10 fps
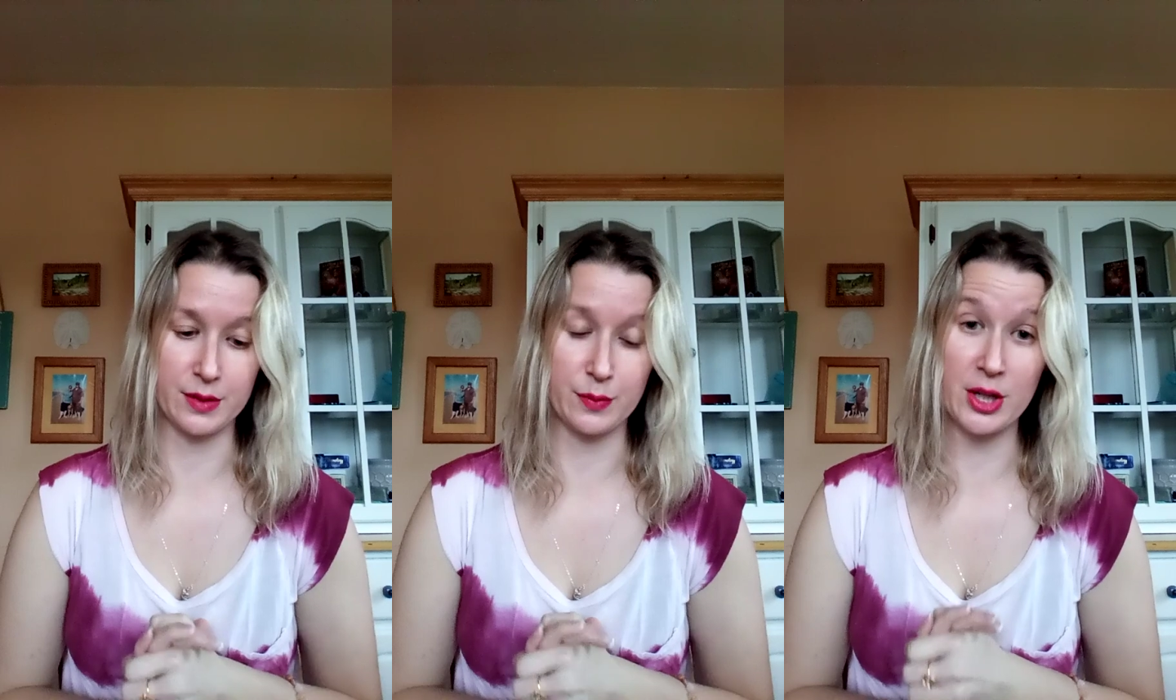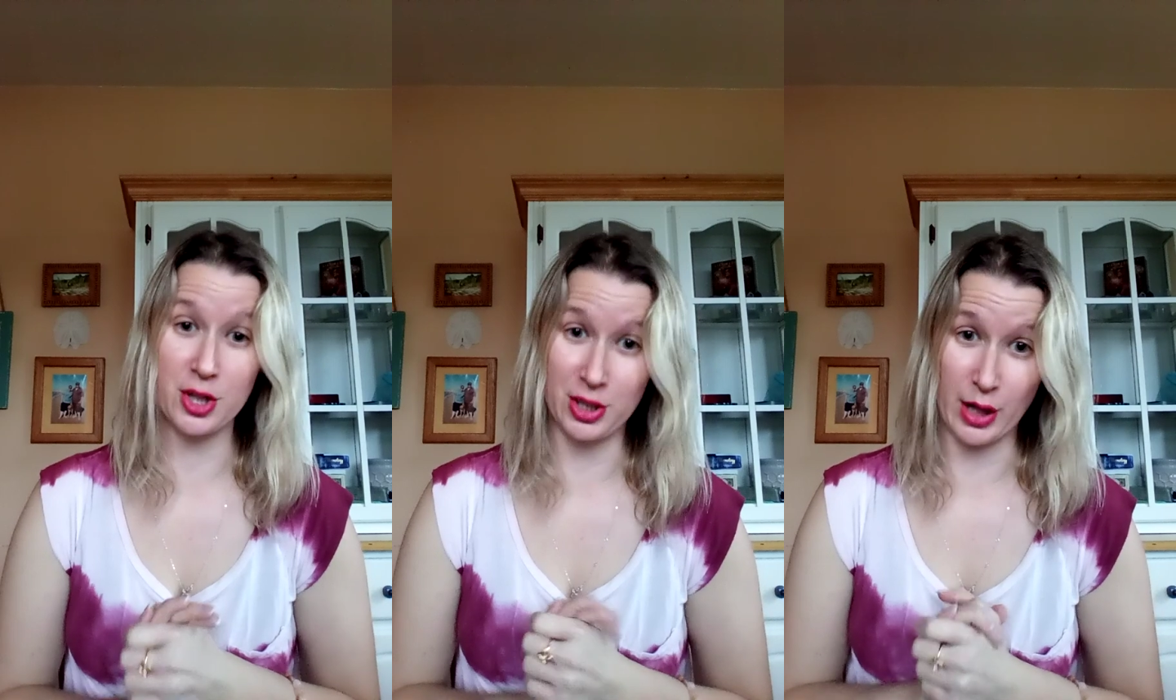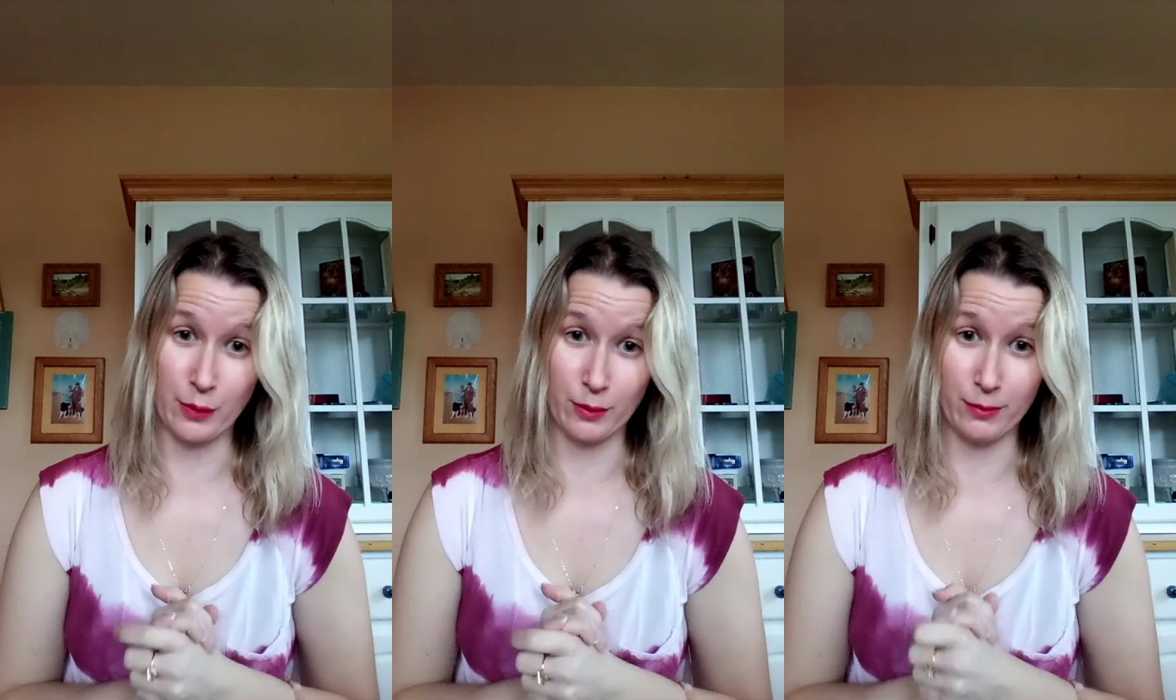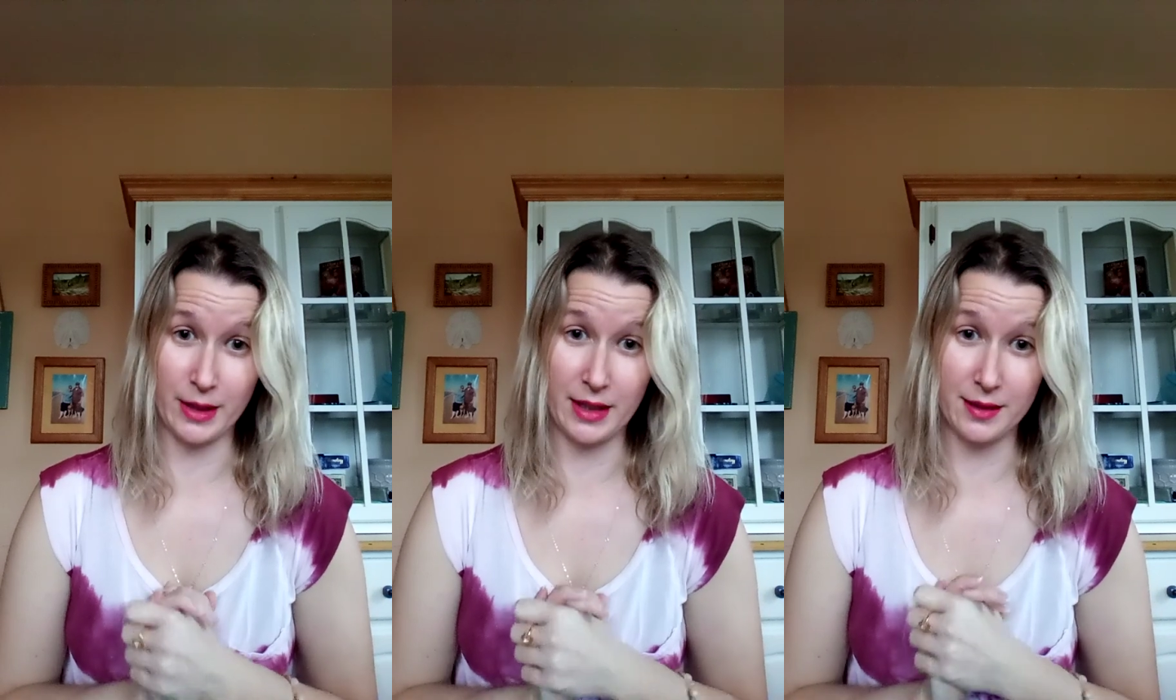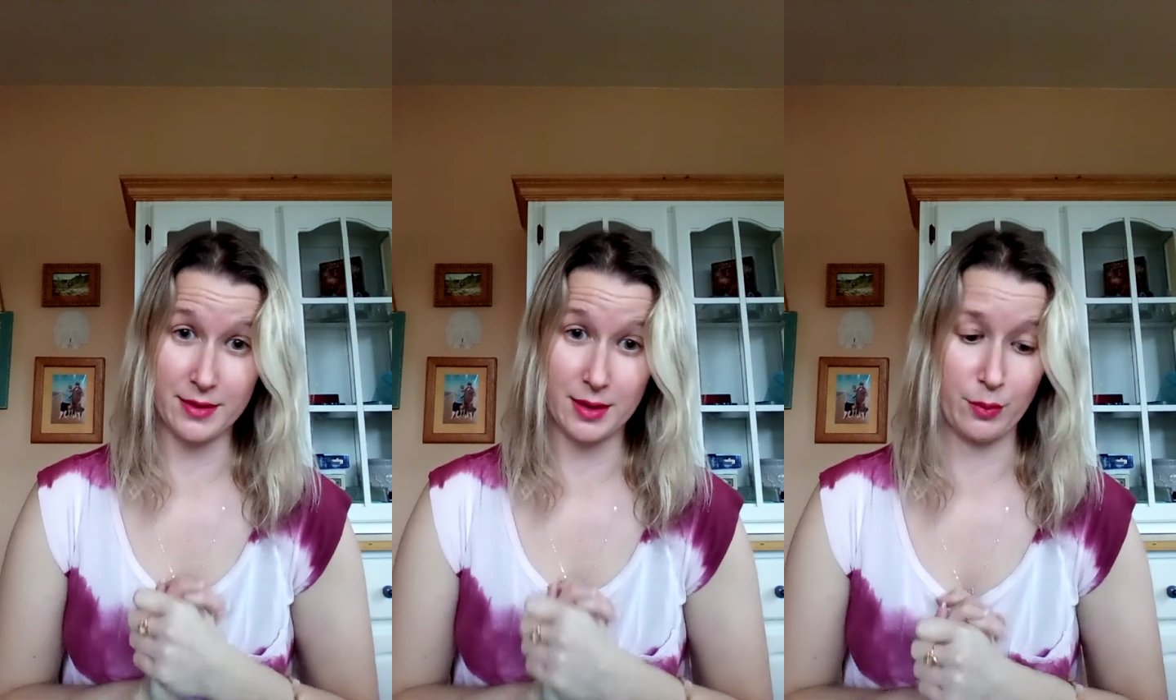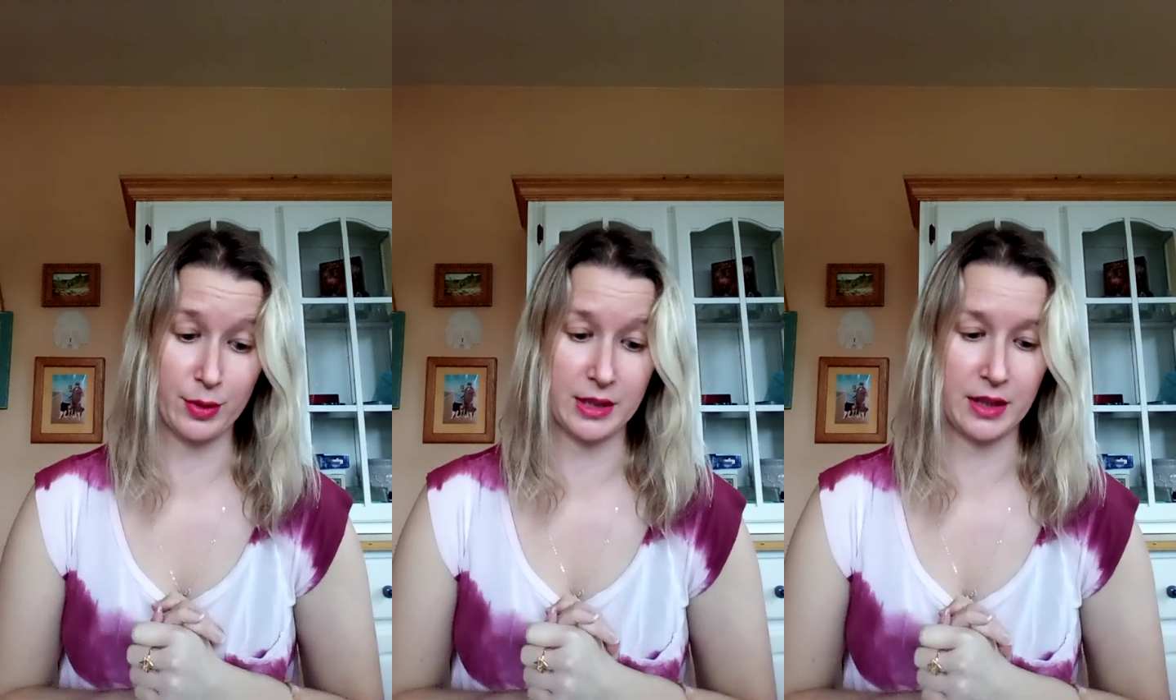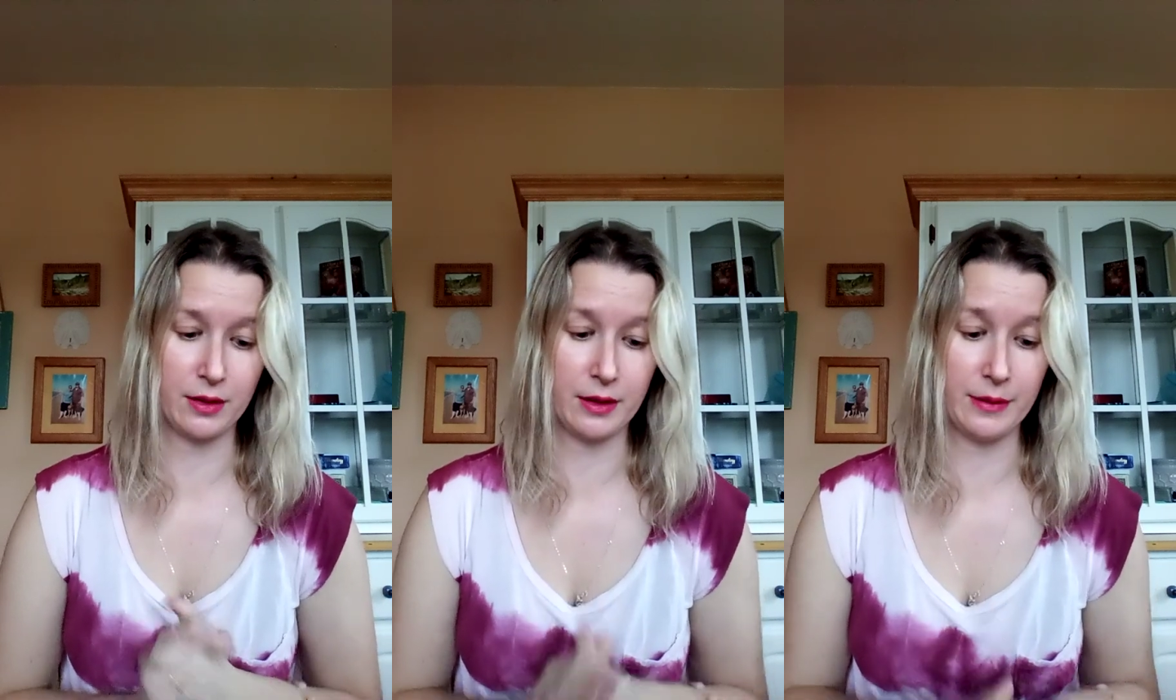especially general readings in
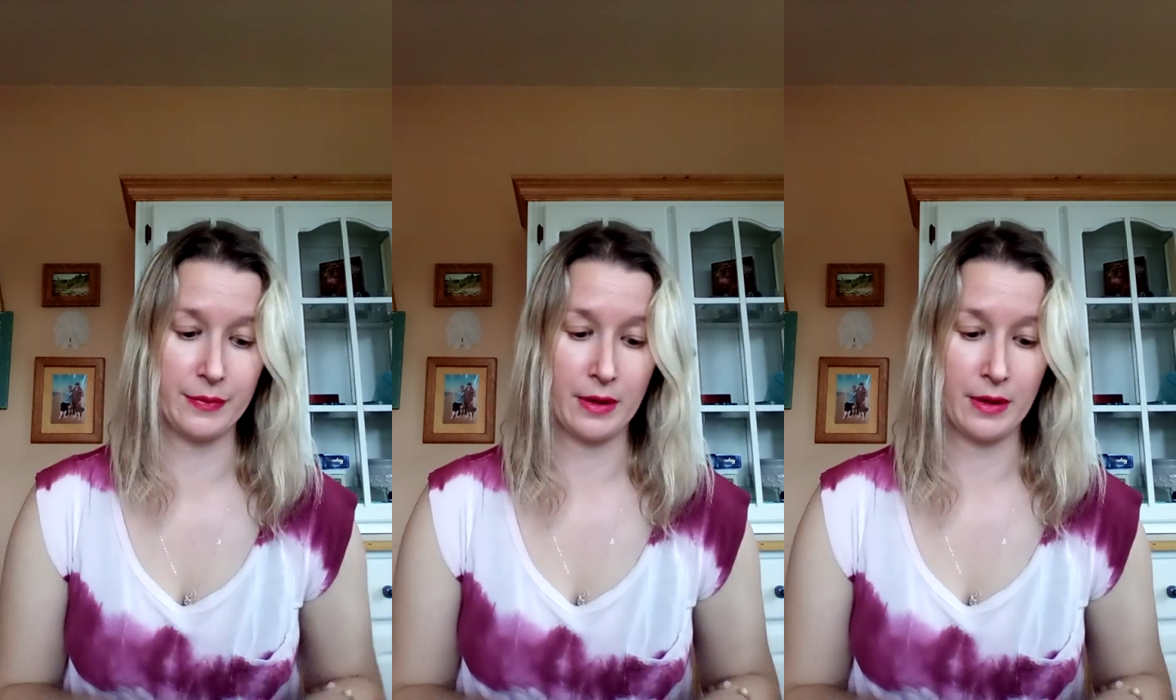particular.